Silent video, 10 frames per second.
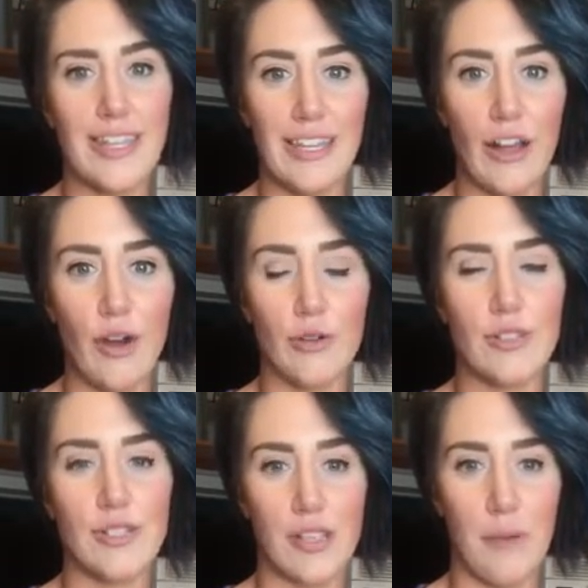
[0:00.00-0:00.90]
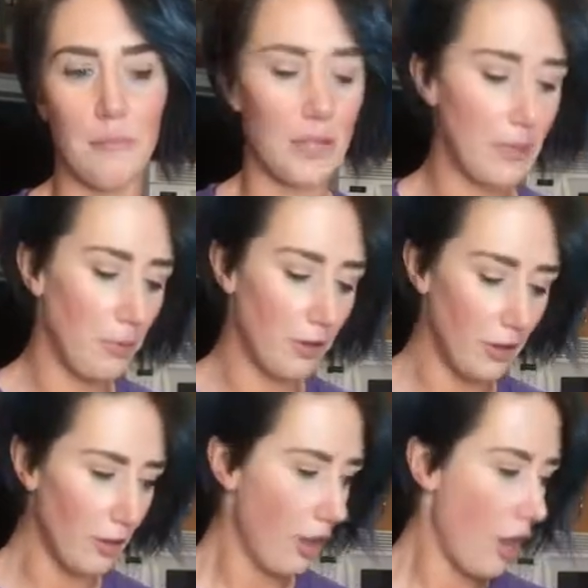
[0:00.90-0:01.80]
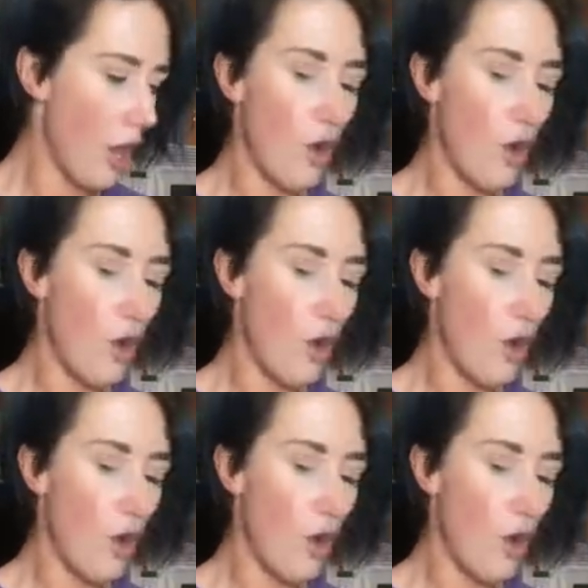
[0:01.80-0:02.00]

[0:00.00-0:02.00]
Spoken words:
keto to some people.